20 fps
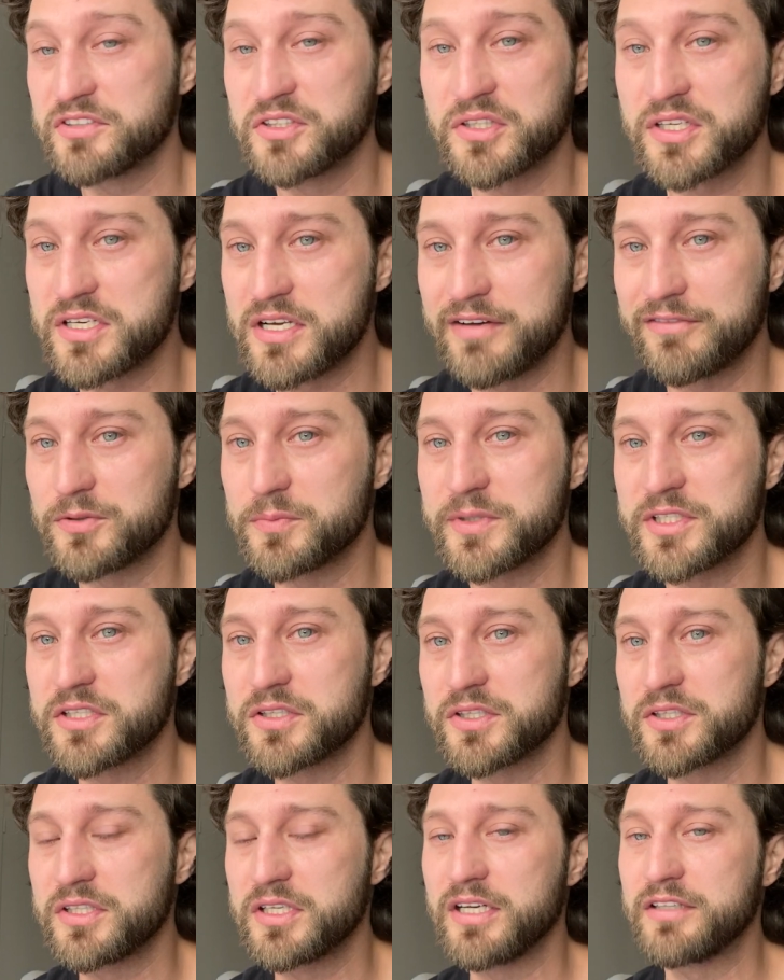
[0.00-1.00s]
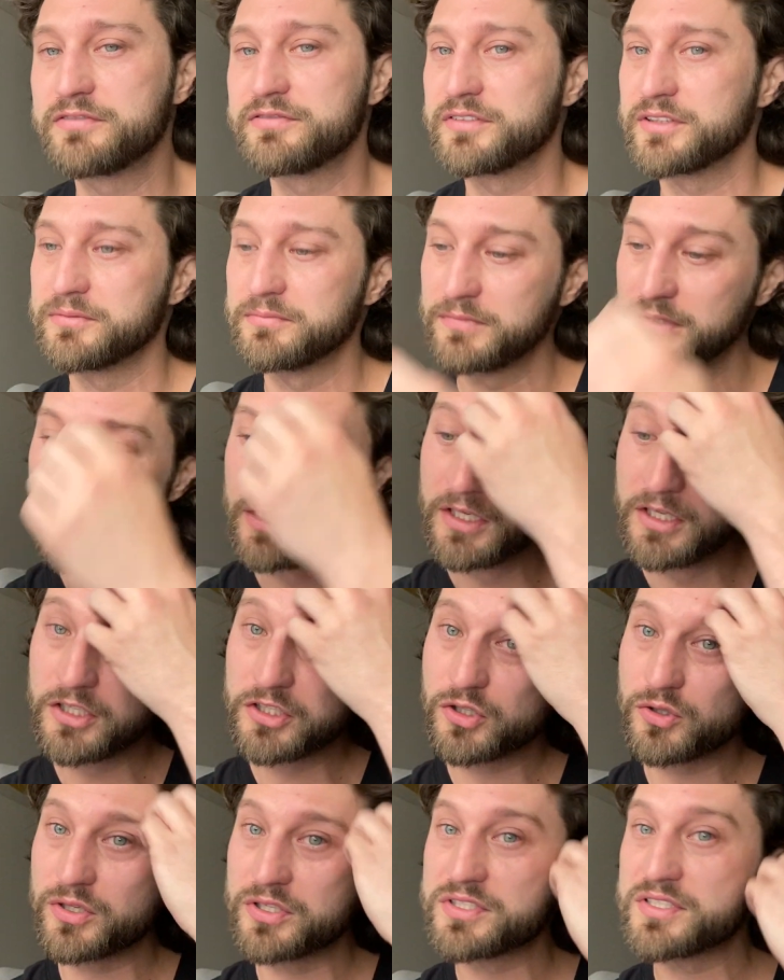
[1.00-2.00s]
You can never be good enough and
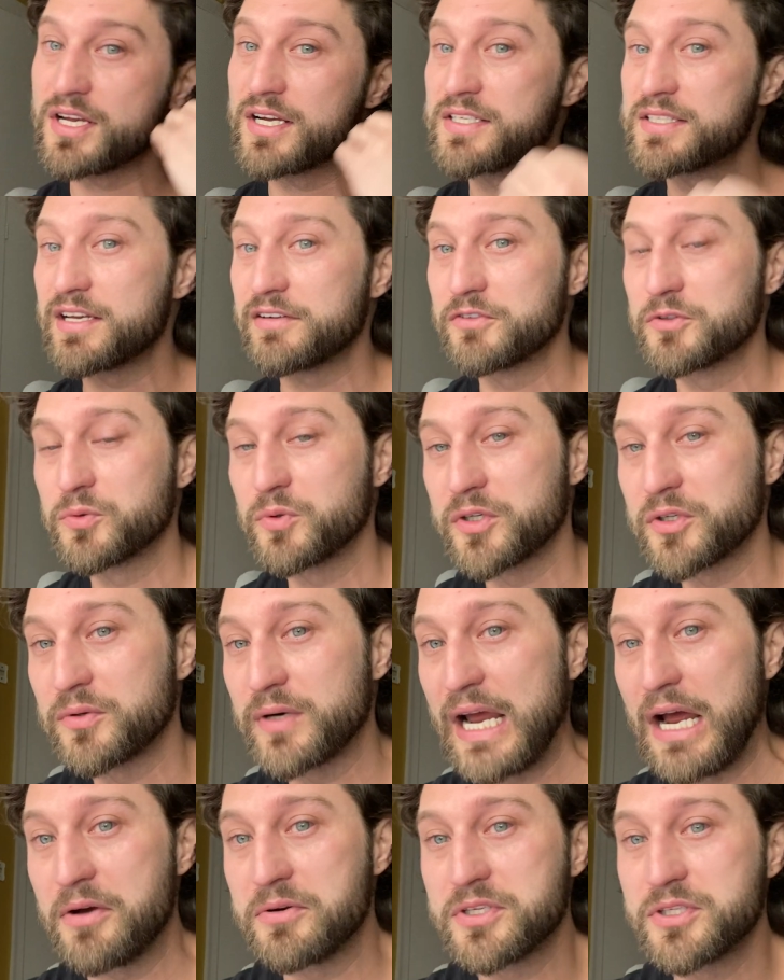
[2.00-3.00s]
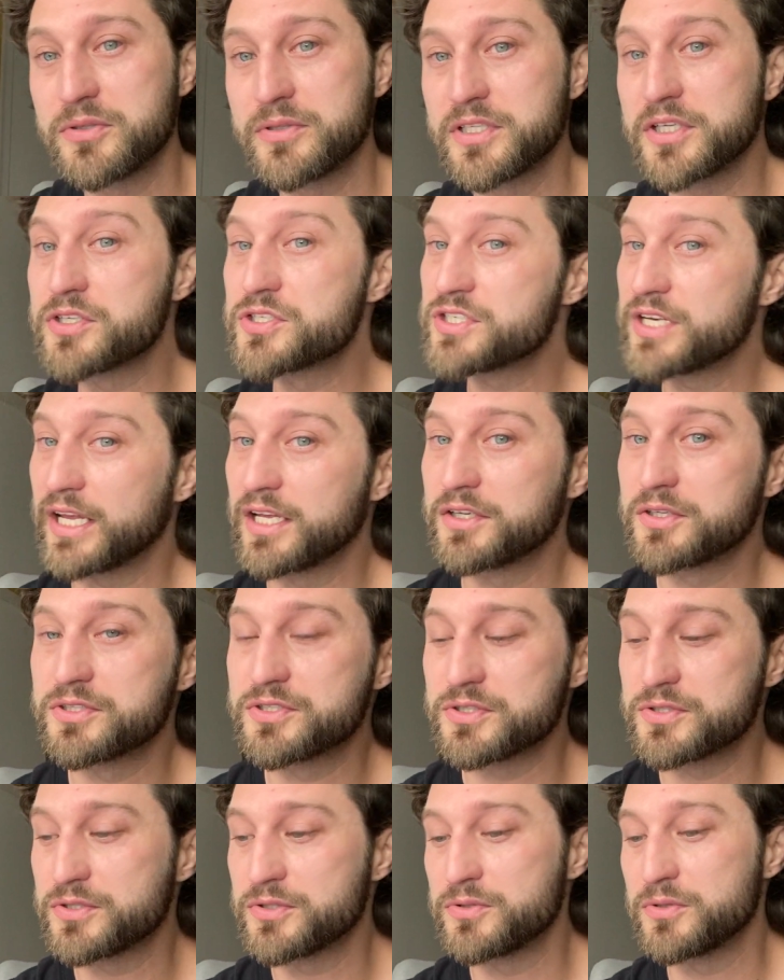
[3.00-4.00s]
criticize everyone around you and your
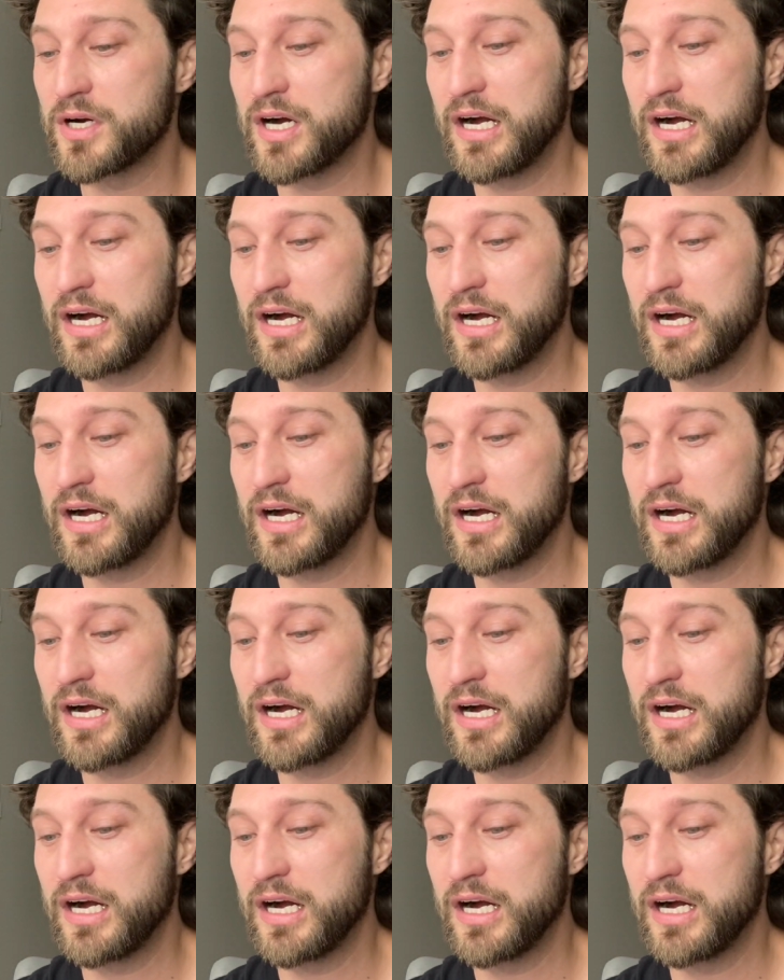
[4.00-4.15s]
standards are too